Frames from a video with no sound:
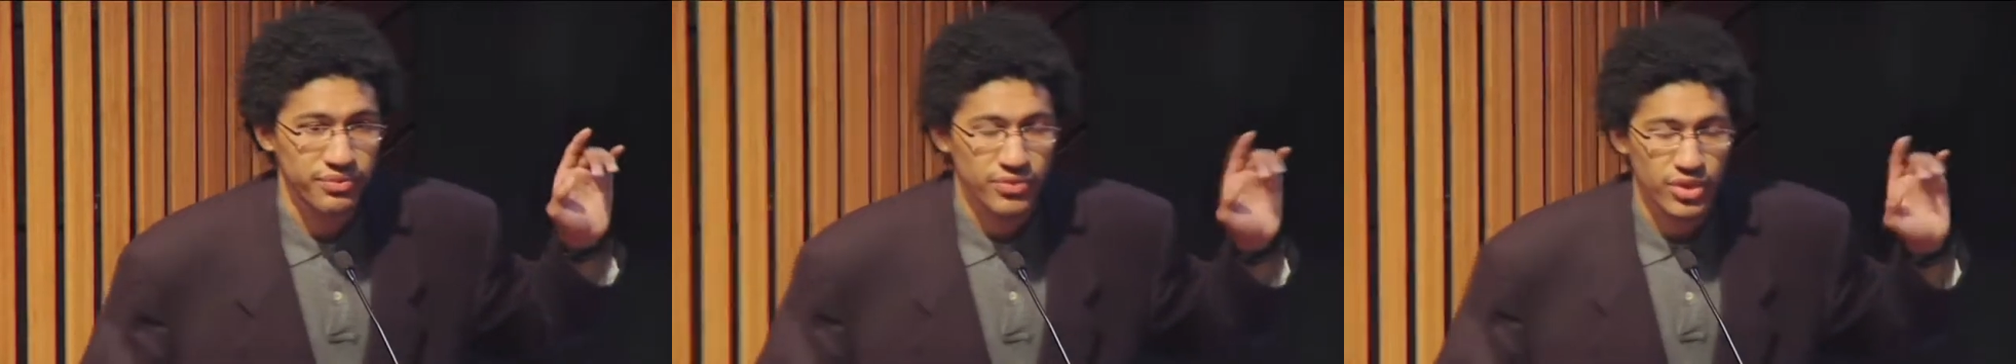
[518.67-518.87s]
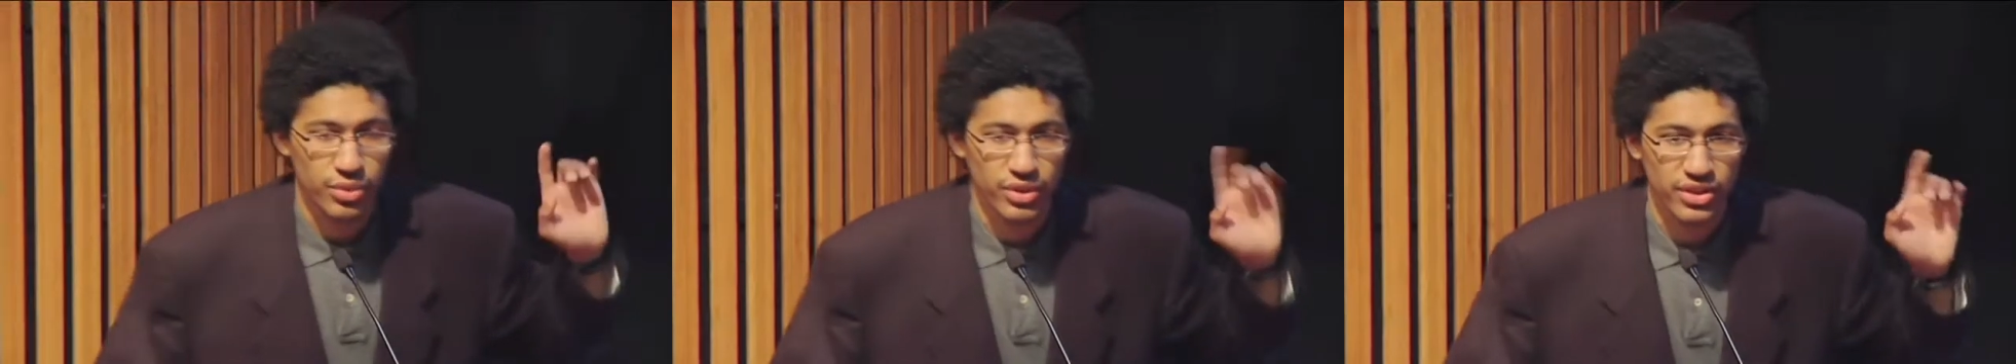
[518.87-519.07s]

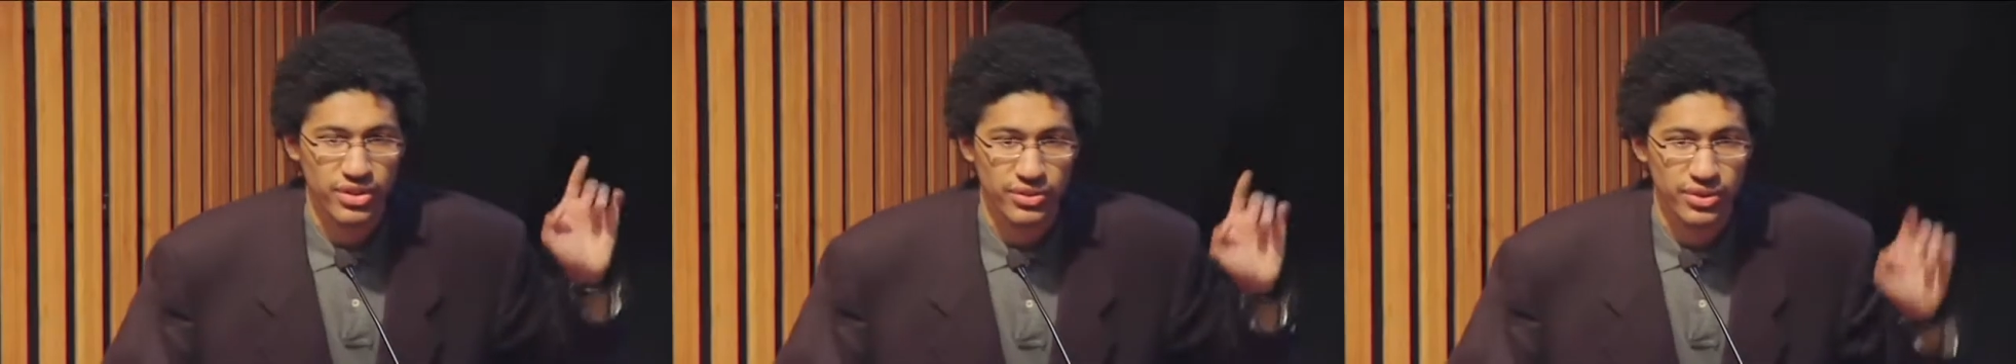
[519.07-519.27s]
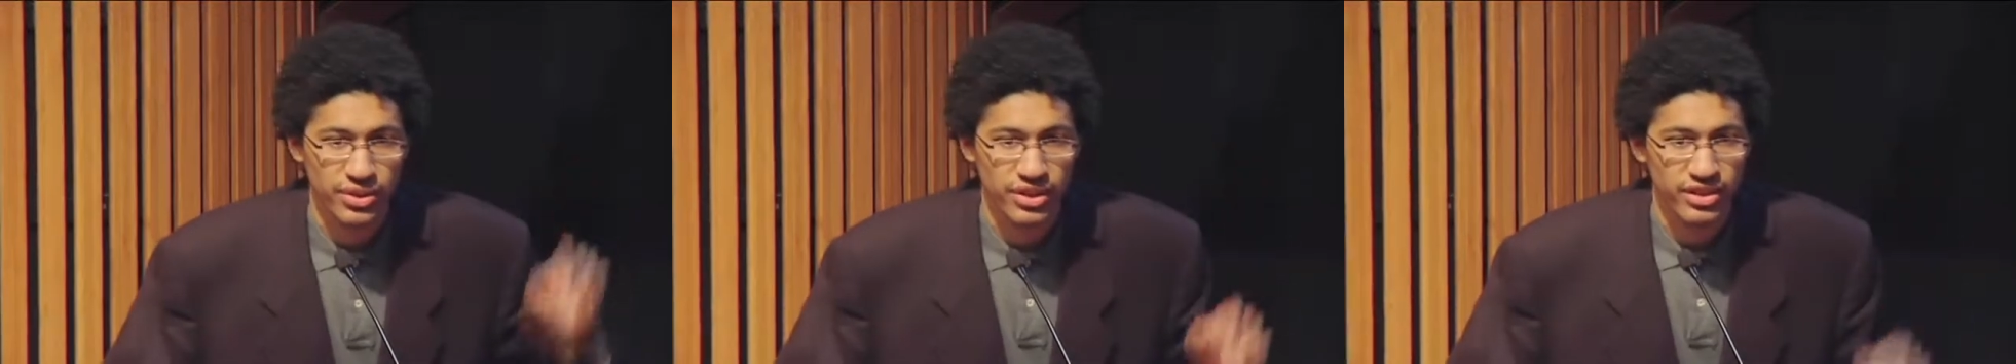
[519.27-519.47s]
The reason
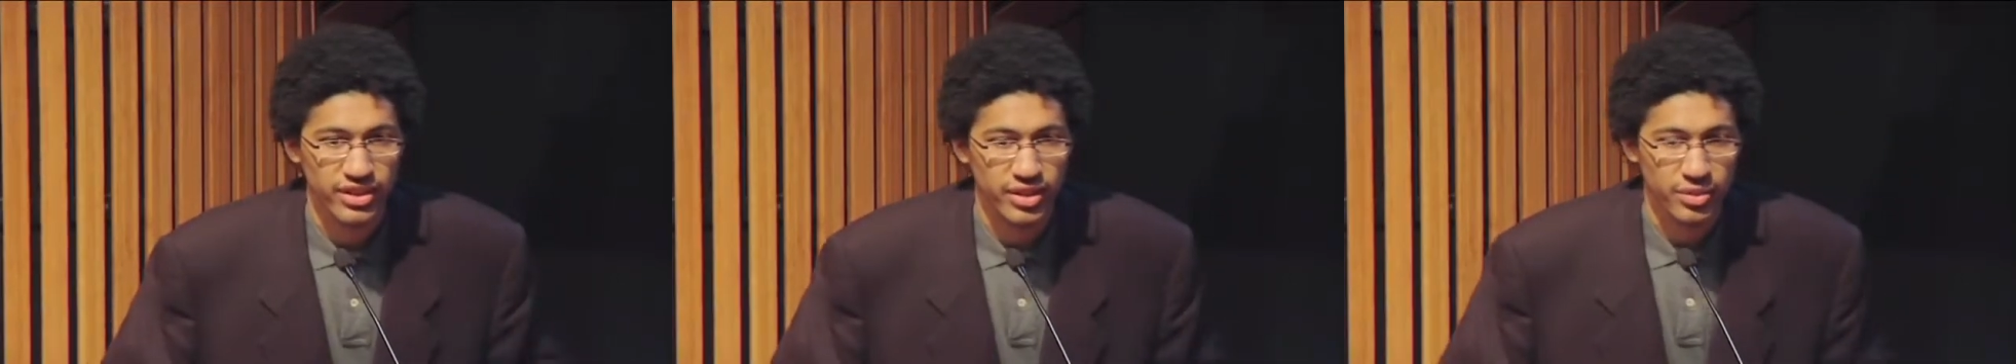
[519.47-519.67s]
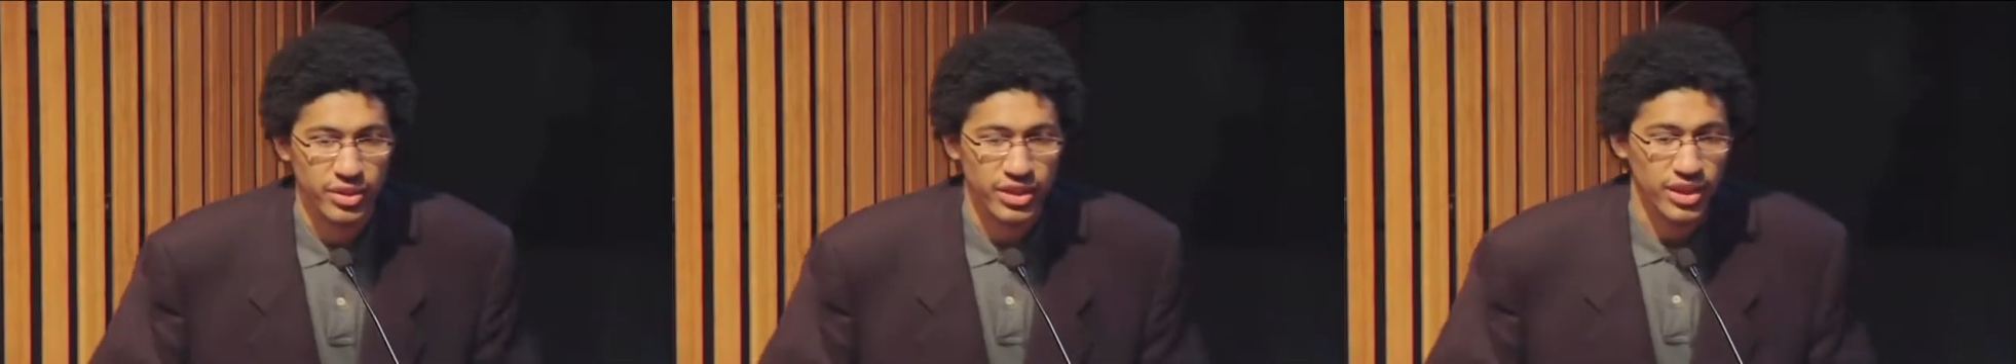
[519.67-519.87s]
for this
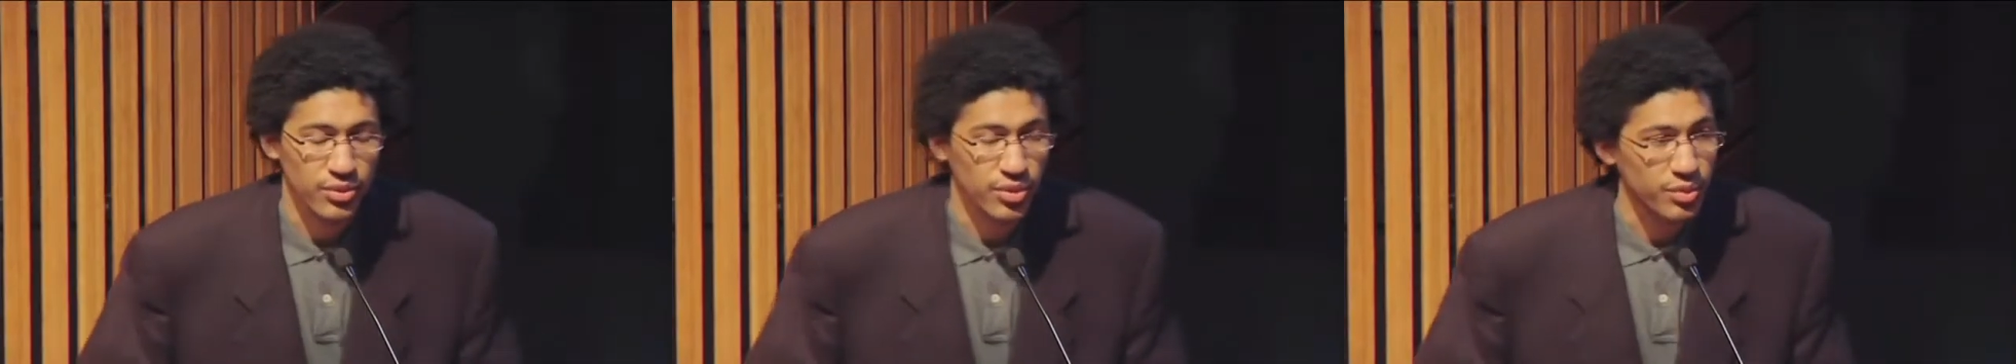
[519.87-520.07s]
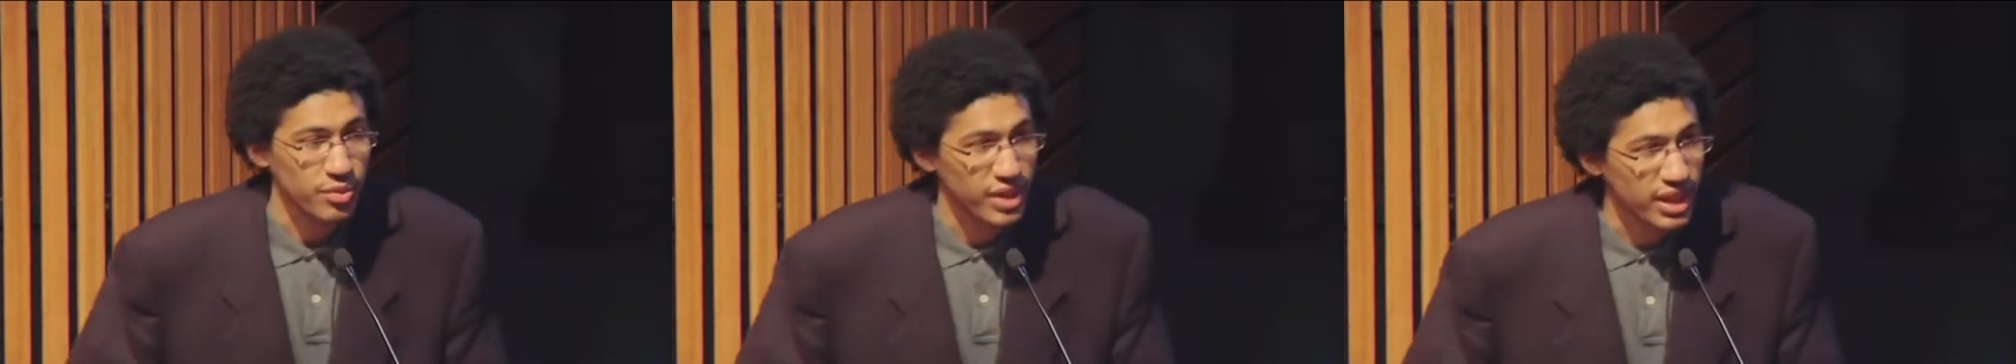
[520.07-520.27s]
is because
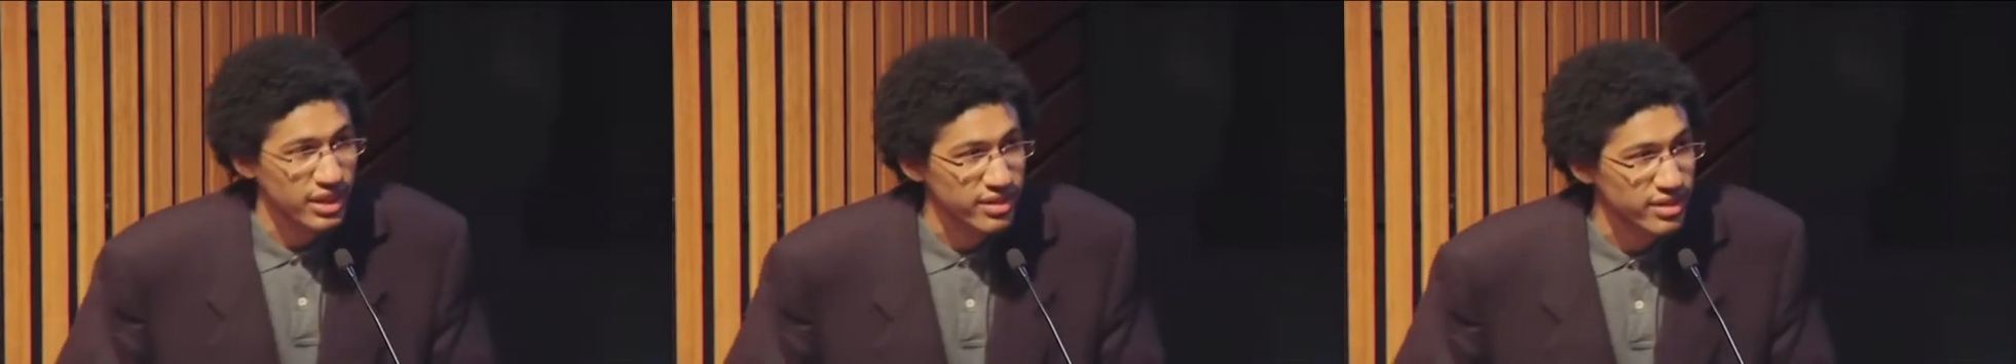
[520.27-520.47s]
we plan